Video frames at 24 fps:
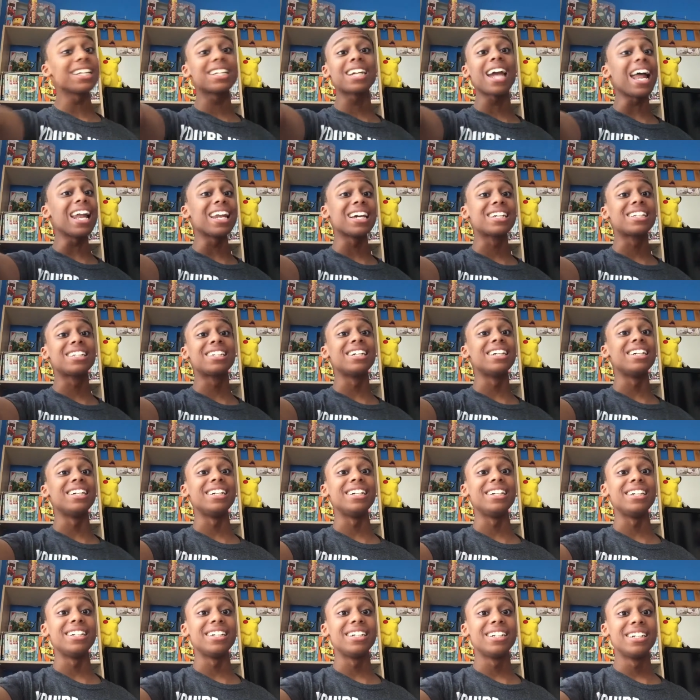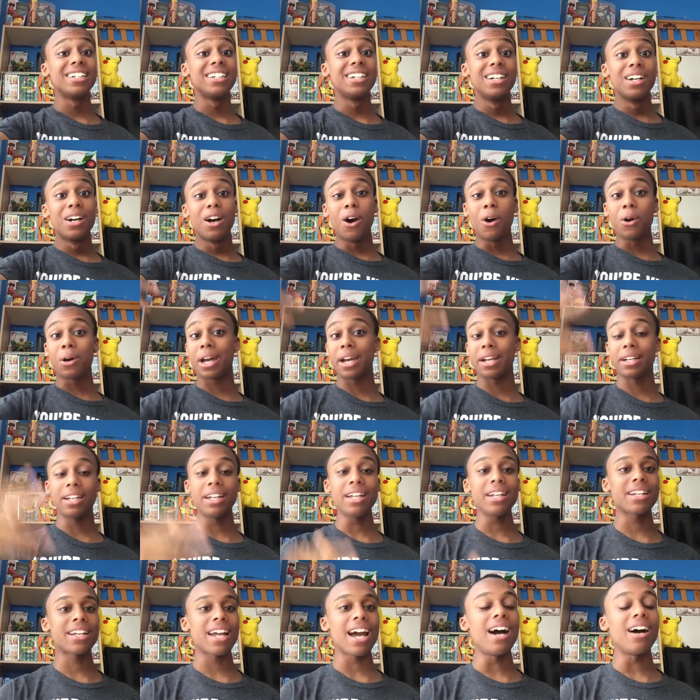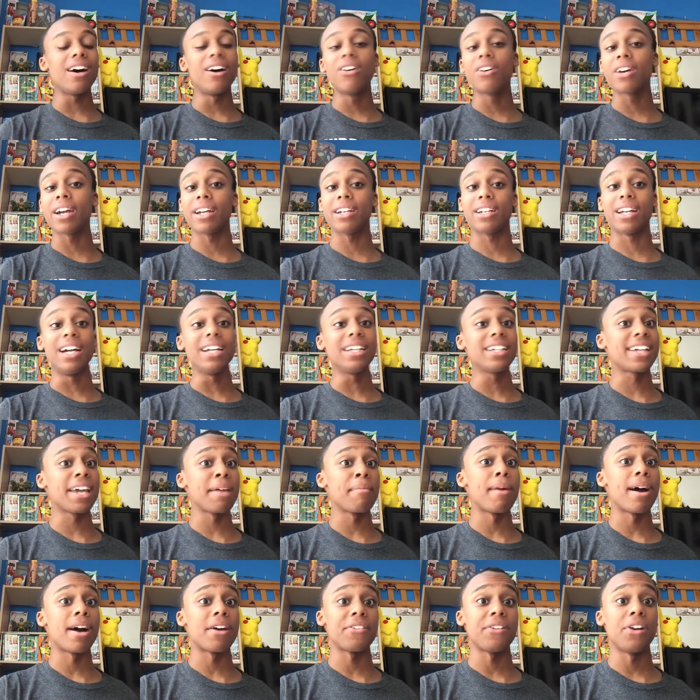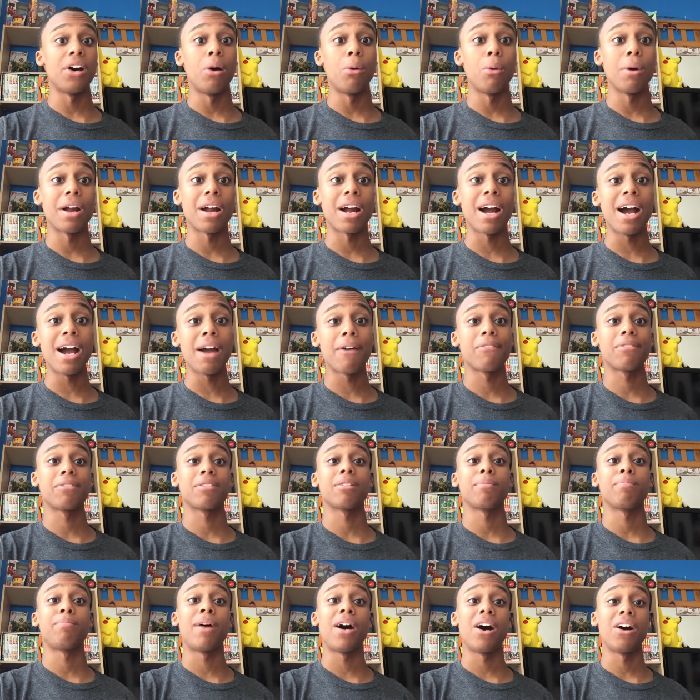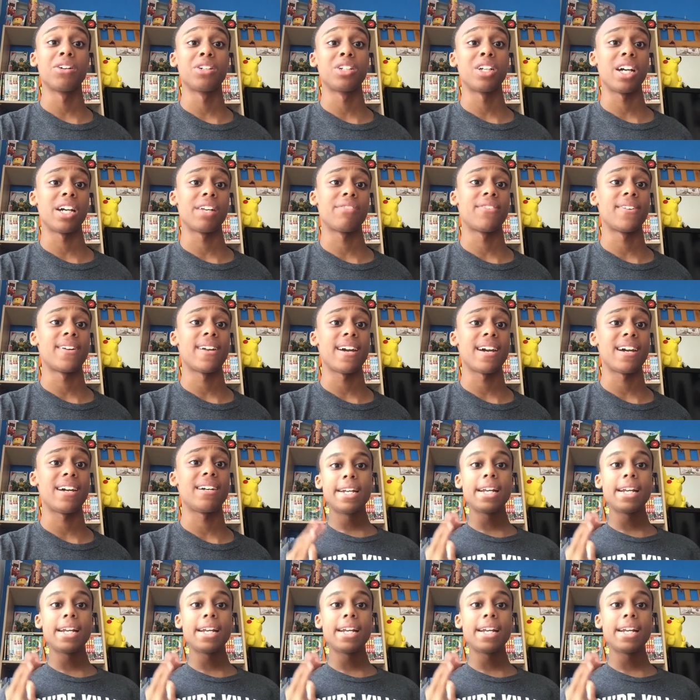galaxy. Okay, that, that okay, that just came out of nowhere. I apologize for that.